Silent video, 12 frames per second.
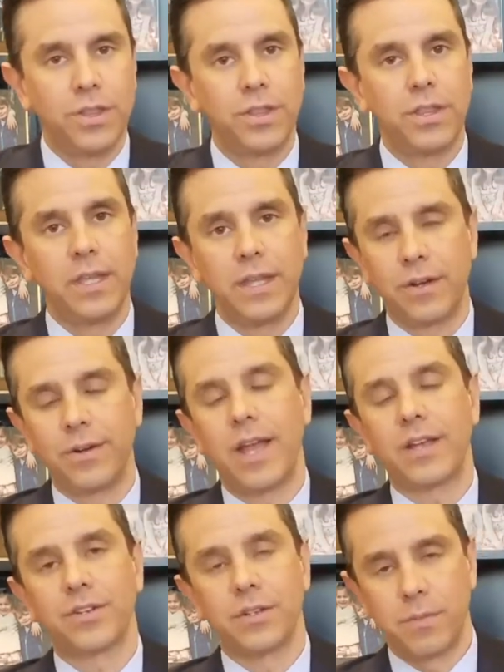The
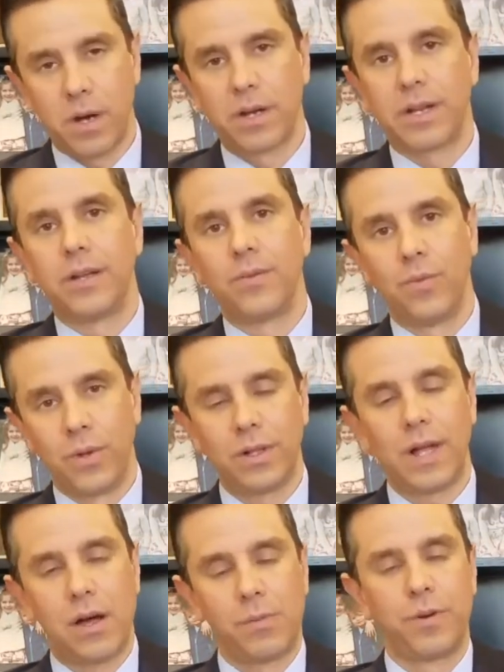international market
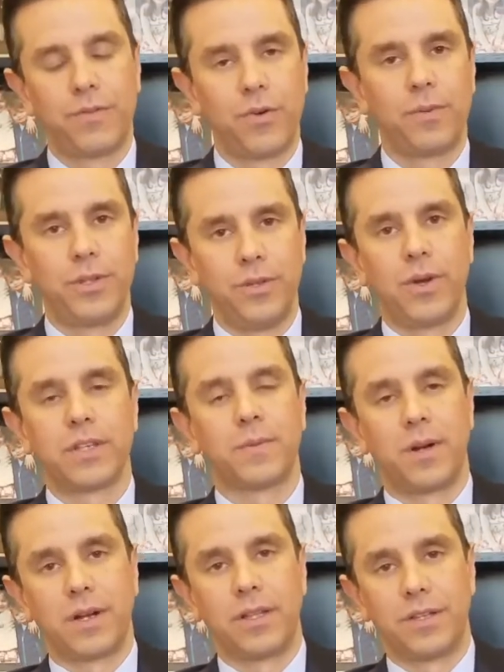will outperform the U.S.
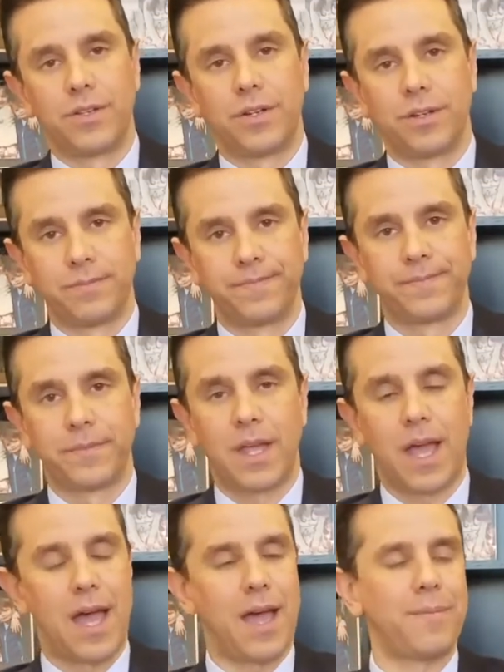market this year.
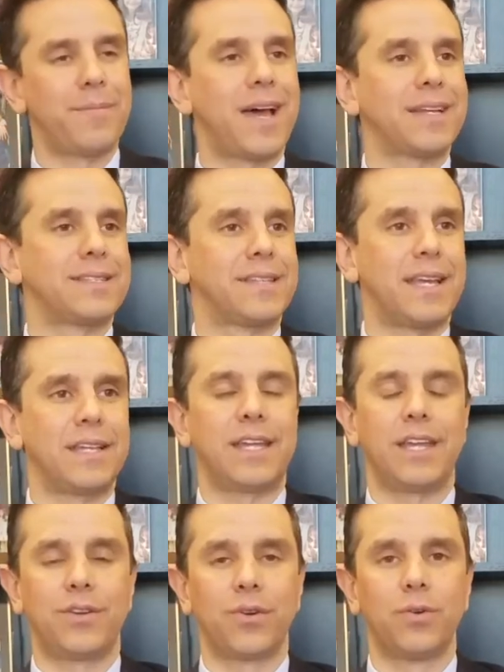I'm not saying
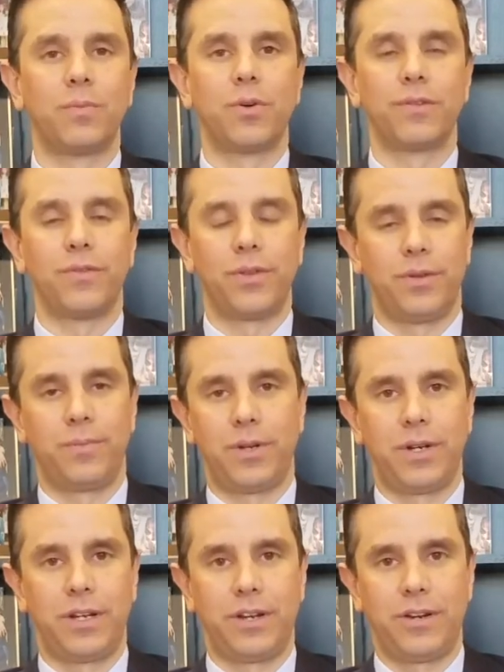take your whole portfolio and put
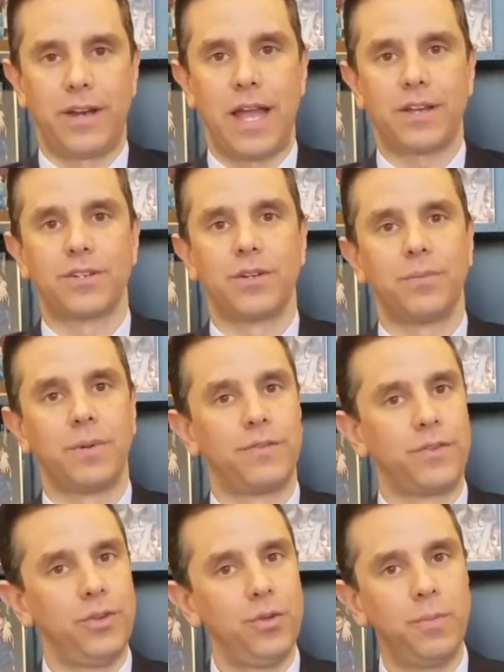it in international, but
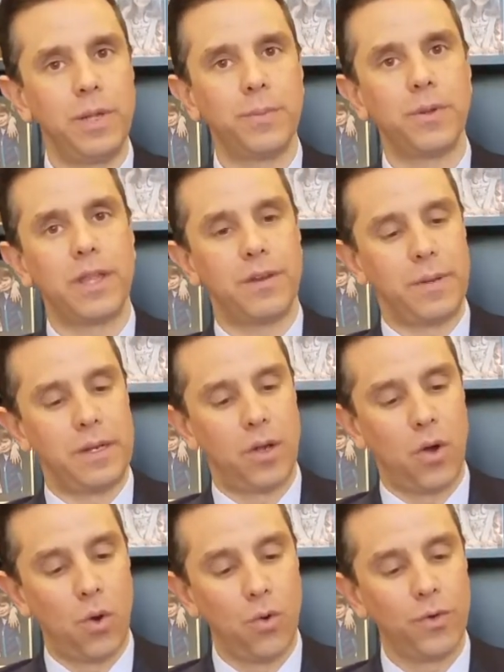for you people that have been
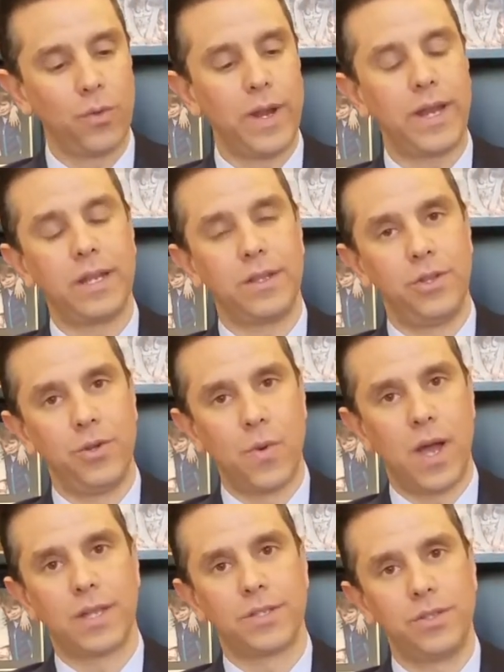overweighting
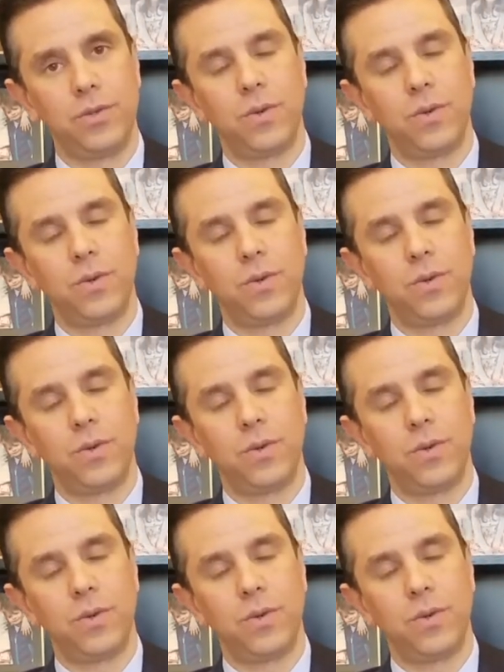U.S.,